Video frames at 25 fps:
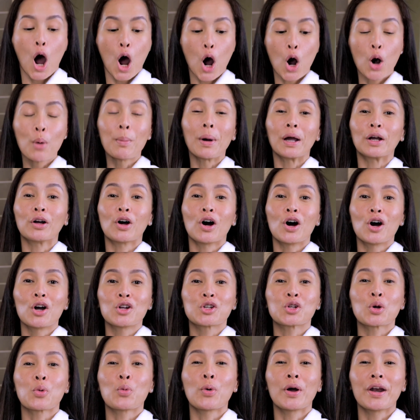Oh my
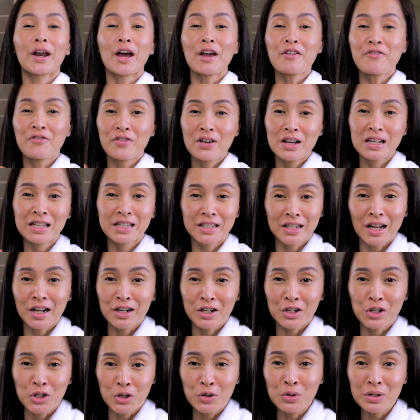gosh, when I first
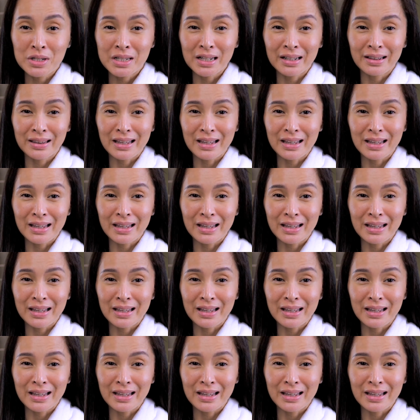started using